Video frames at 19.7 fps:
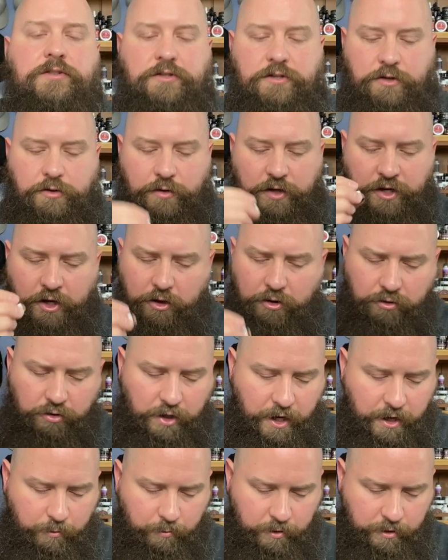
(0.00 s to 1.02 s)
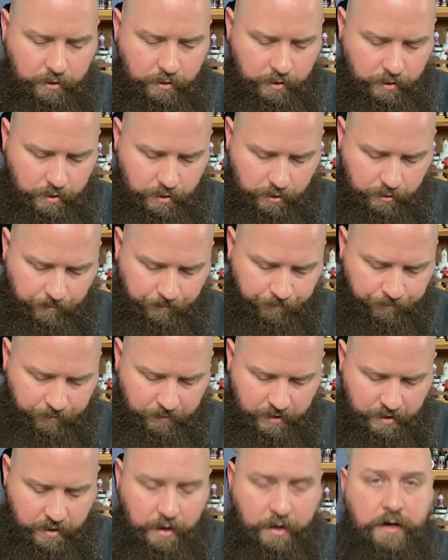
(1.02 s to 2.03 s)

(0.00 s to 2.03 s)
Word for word: So another light one.